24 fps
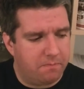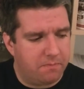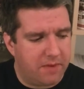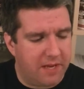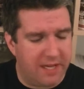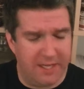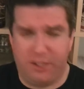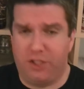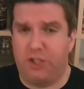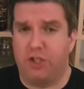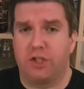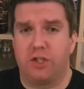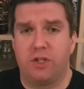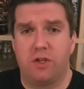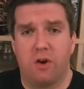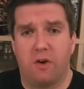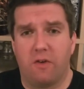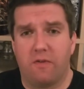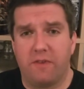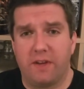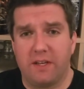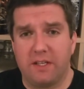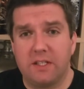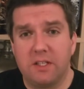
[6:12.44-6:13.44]
It's just
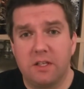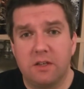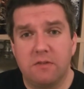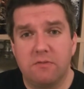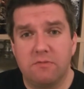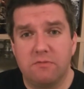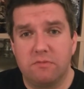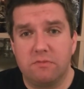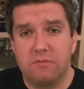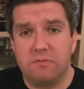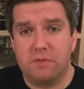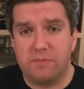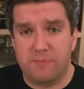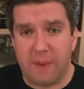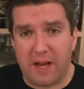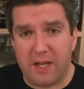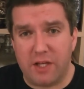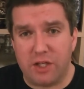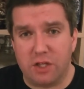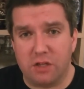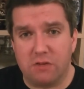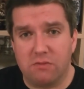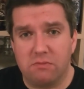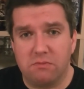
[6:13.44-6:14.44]
nothing
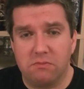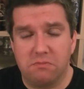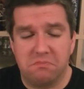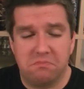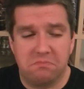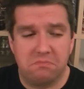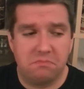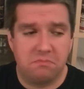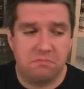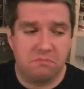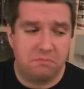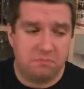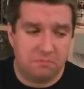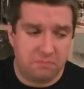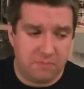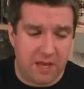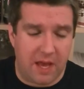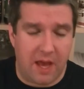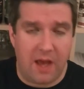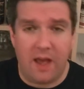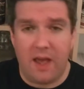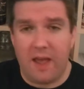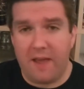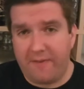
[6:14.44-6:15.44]
special.
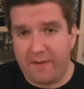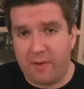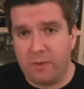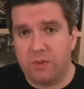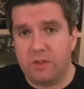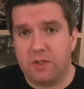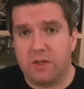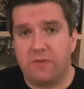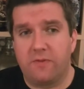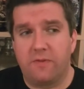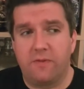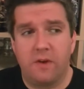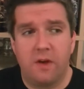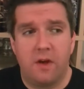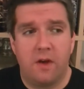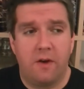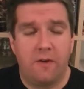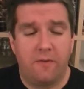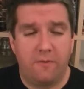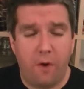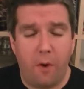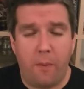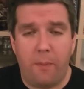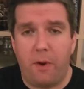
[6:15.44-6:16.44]
Yeah, if it was a
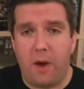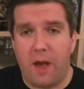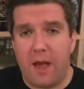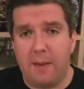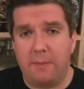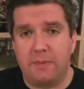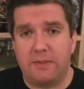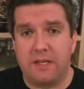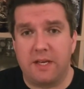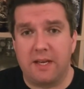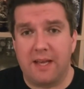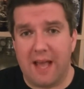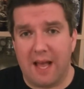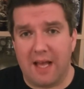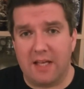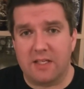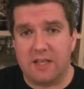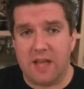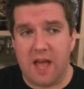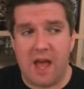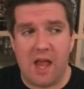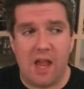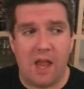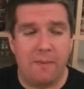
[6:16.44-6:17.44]
4.8% cask
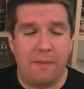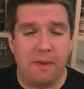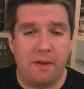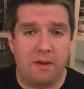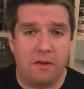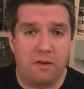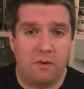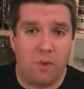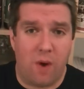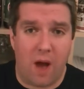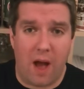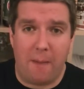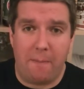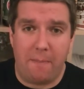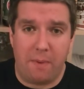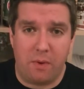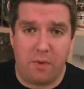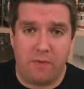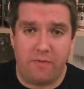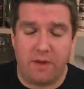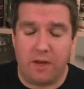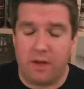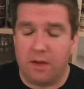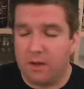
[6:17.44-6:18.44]
ale, I'd be quite happy
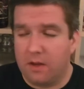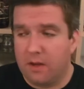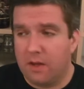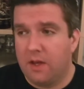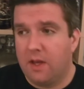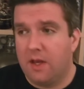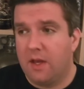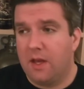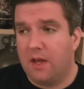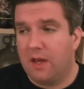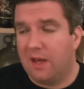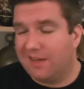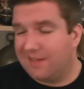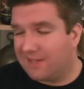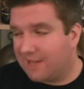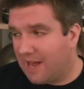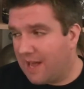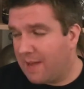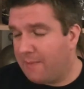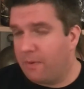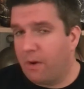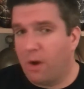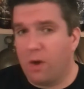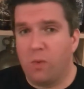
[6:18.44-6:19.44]
with it. It's an
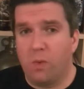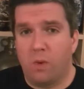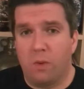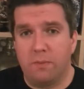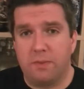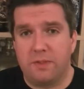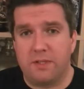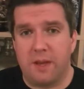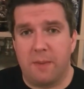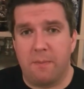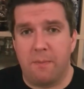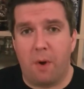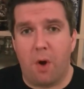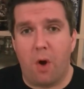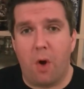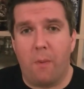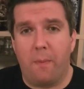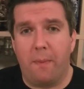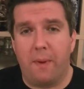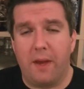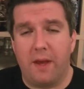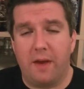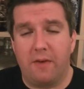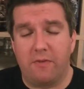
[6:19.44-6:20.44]
8.1%
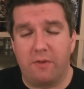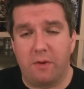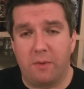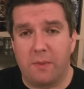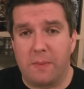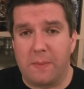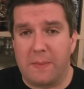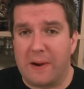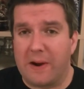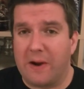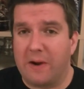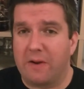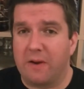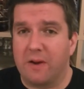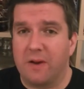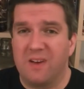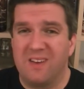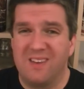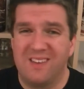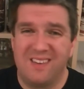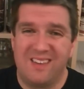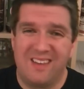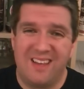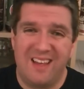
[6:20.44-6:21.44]
bottled beer from America.
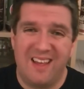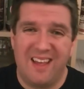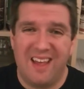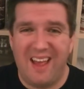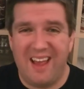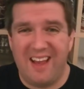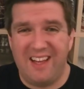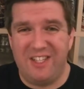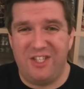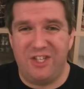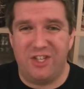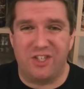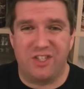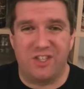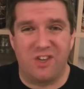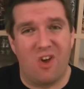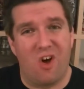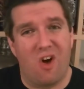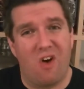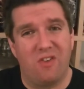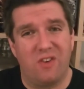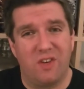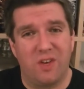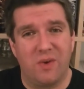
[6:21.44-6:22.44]
It's just
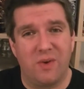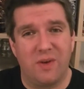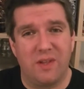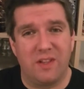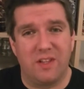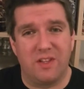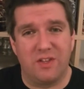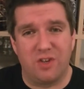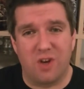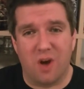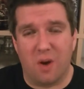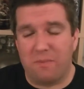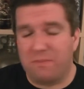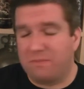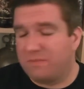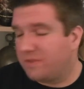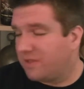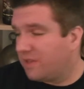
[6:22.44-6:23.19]
not doing the job.